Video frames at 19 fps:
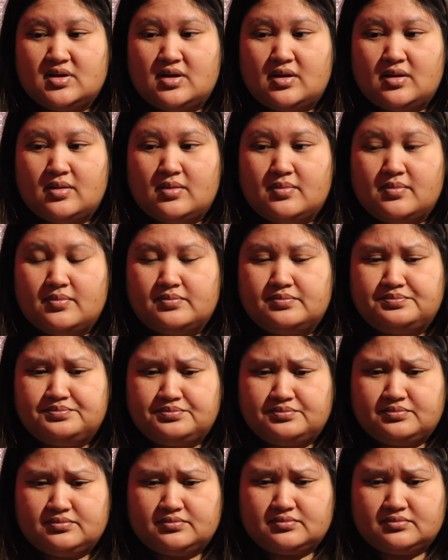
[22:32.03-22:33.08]
Um,
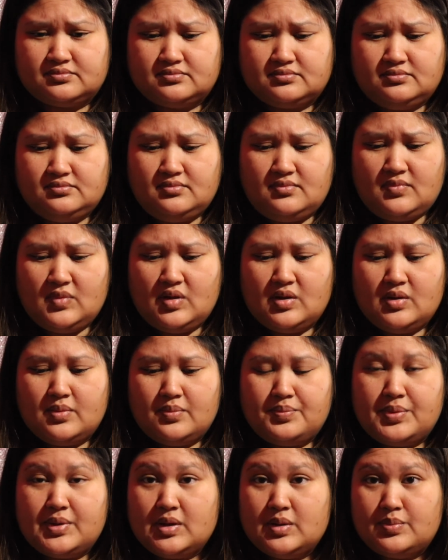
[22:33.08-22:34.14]

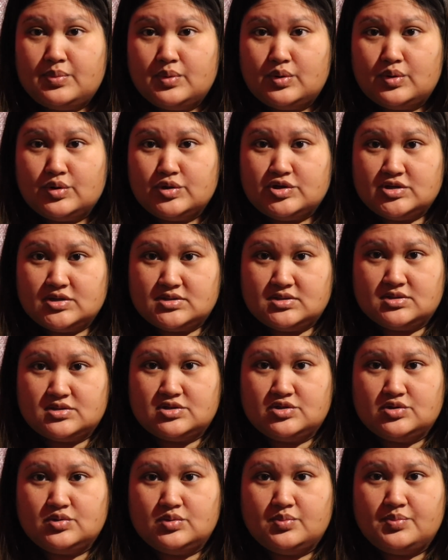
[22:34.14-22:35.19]
people just
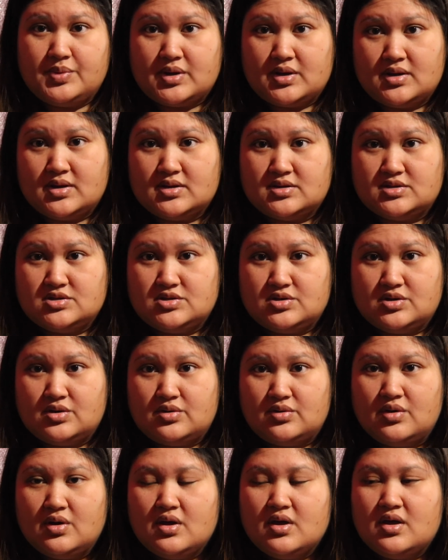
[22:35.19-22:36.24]
assume because, you
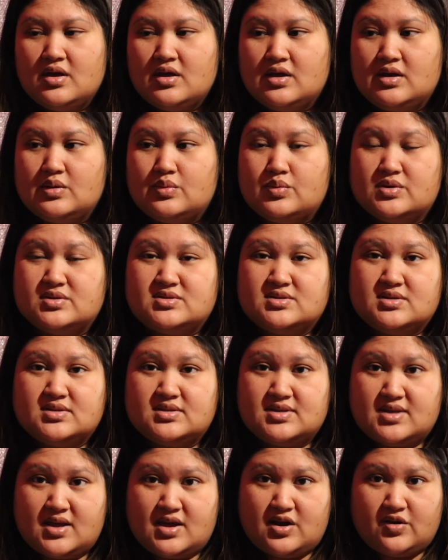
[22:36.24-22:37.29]
know, he
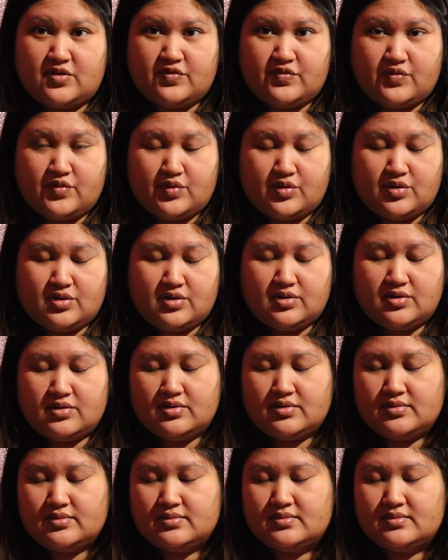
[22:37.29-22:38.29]
wasn't there for